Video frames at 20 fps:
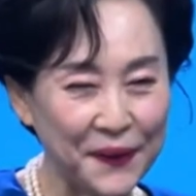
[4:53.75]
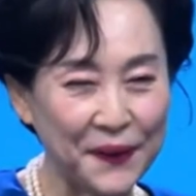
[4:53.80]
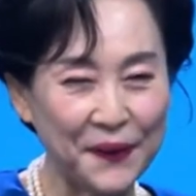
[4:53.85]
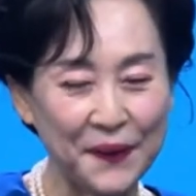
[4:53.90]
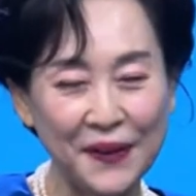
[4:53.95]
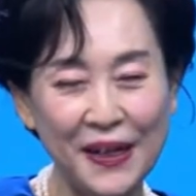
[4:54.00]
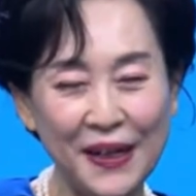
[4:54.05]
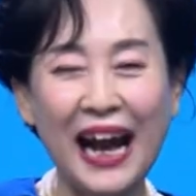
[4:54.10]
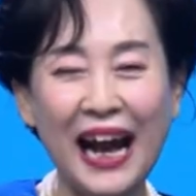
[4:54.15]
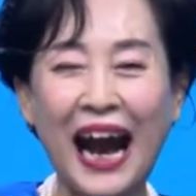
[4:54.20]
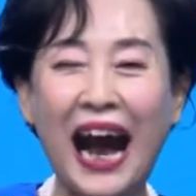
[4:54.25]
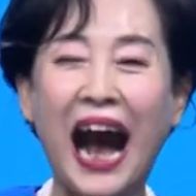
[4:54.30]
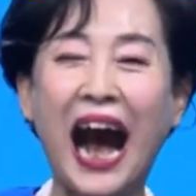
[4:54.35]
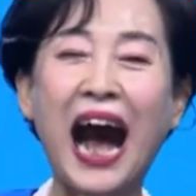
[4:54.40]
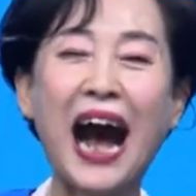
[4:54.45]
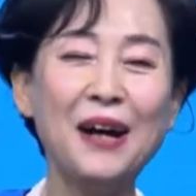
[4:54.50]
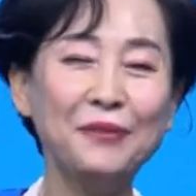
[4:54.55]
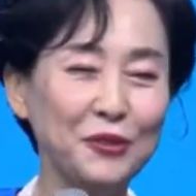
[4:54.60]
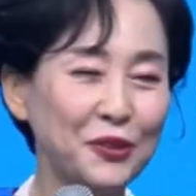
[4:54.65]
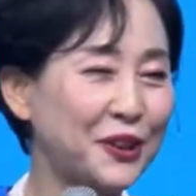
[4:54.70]
just took
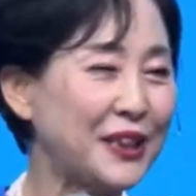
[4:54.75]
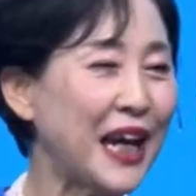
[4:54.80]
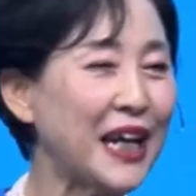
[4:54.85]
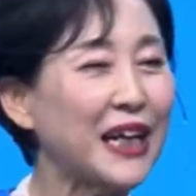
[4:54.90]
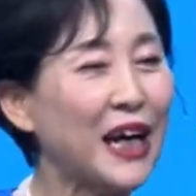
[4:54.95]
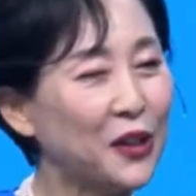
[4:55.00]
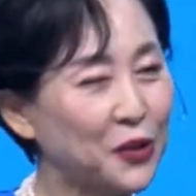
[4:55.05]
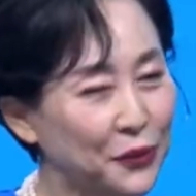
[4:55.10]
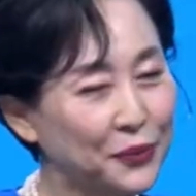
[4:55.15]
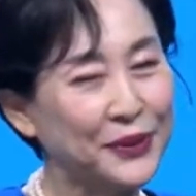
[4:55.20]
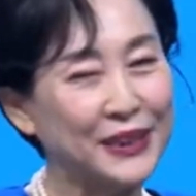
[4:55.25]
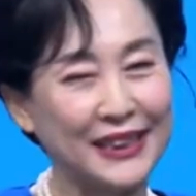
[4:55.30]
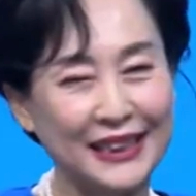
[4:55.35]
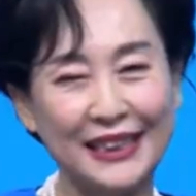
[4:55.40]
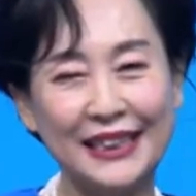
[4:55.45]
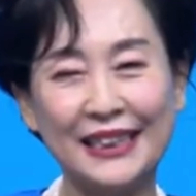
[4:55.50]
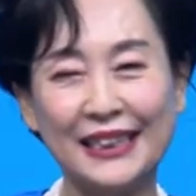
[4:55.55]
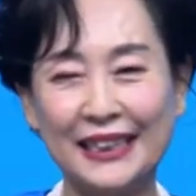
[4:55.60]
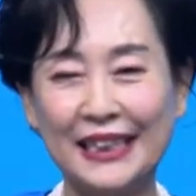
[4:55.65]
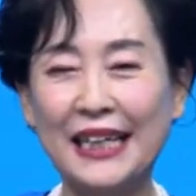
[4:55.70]
it and it changed
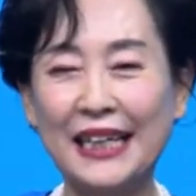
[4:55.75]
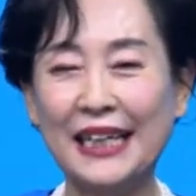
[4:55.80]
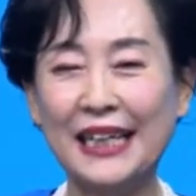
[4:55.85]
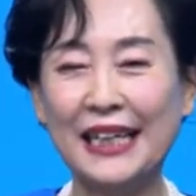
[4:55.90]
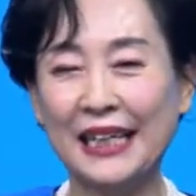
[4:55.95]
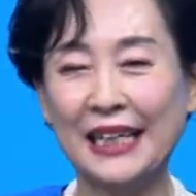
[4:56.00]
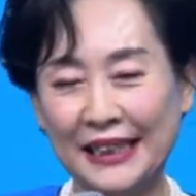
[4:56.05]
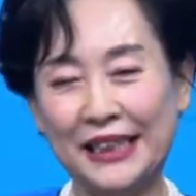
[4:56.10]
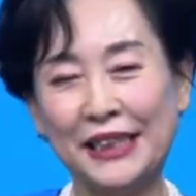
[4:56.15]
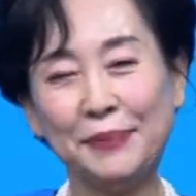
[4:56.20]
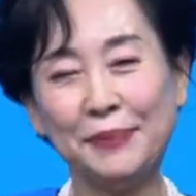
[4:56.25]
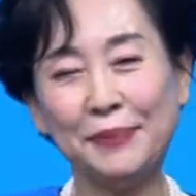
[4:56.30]
my life.